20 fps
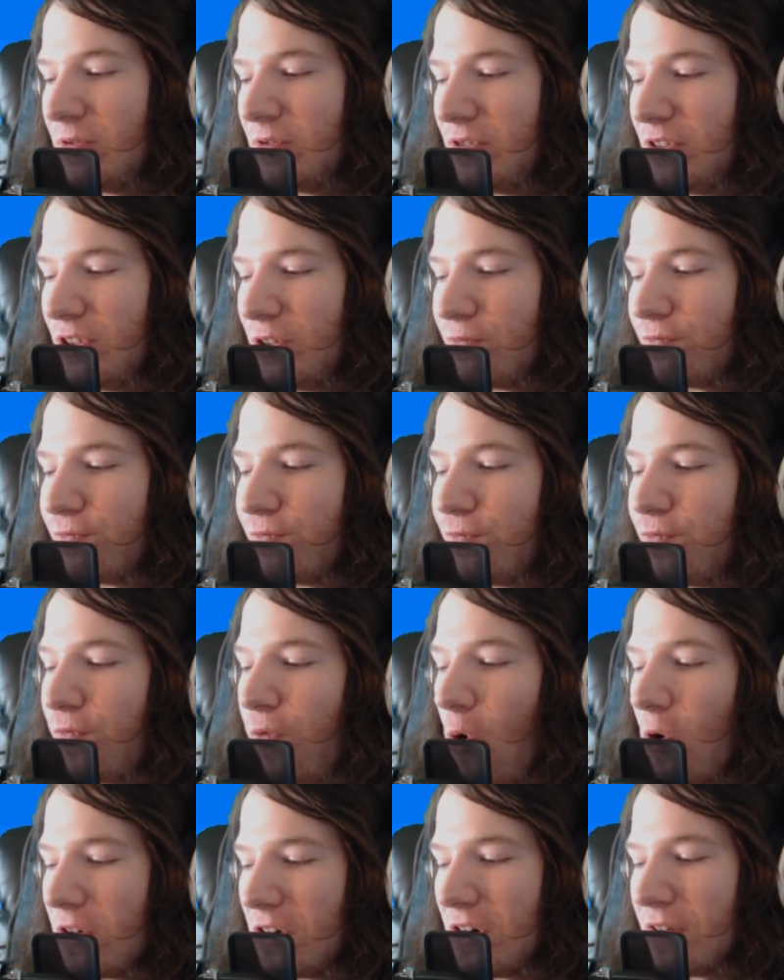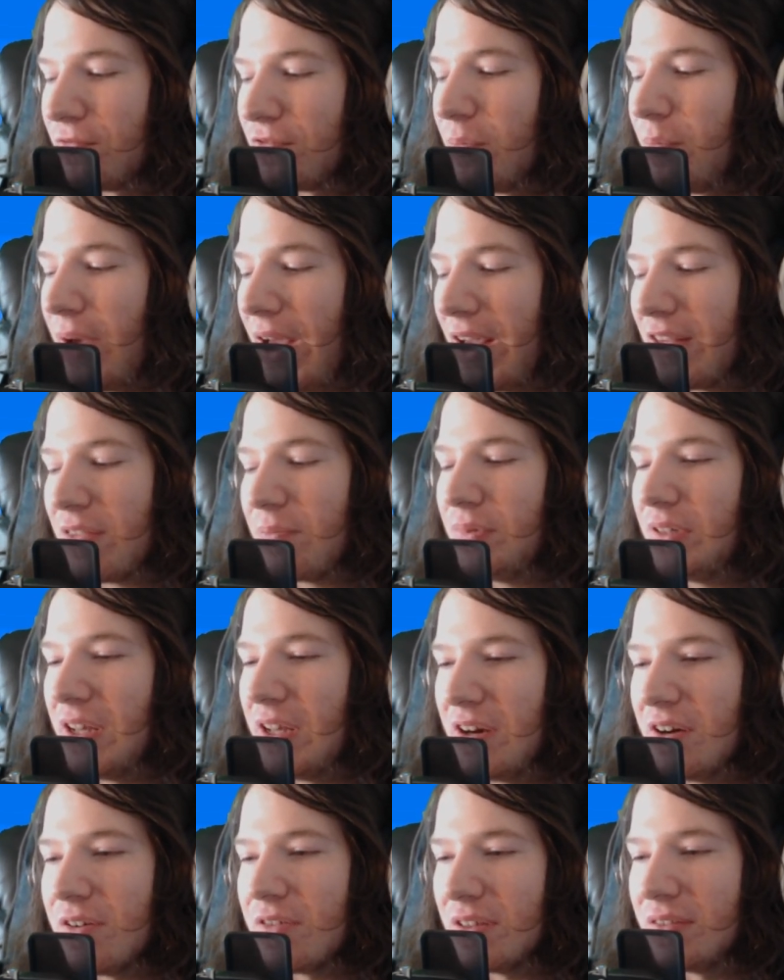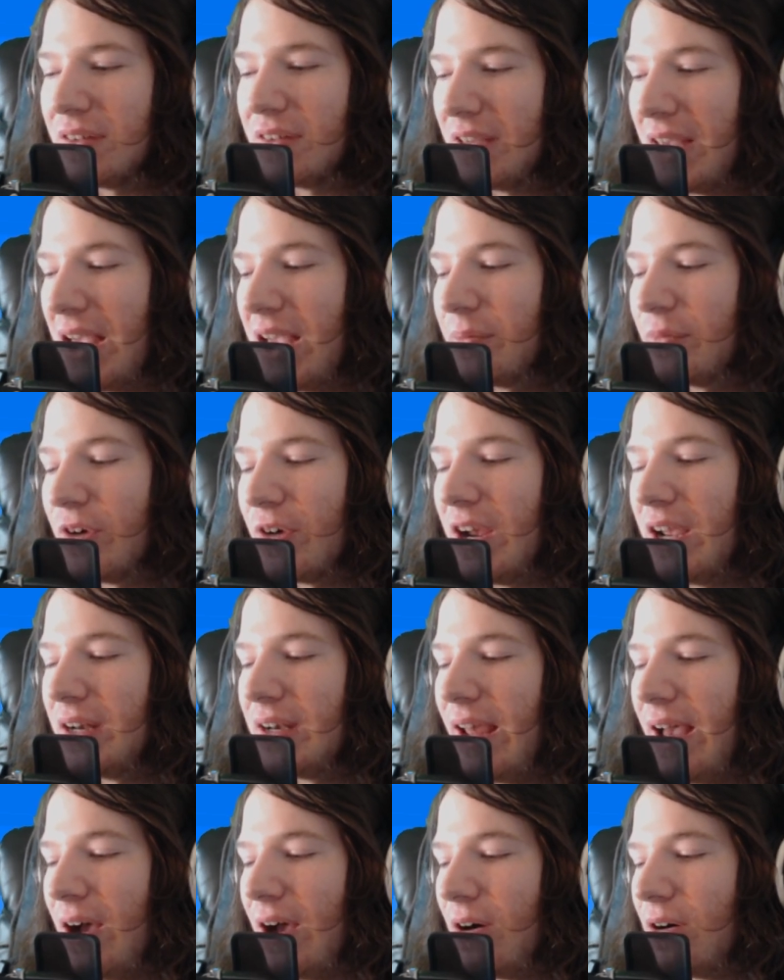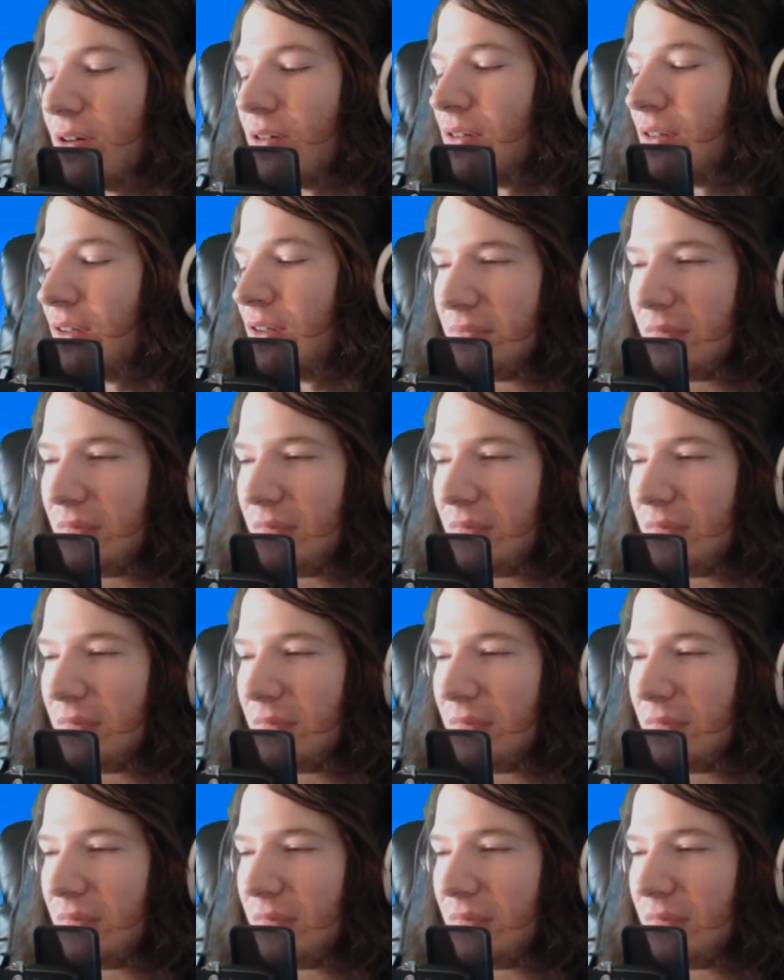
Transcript: you know, four of the best players in the game right now.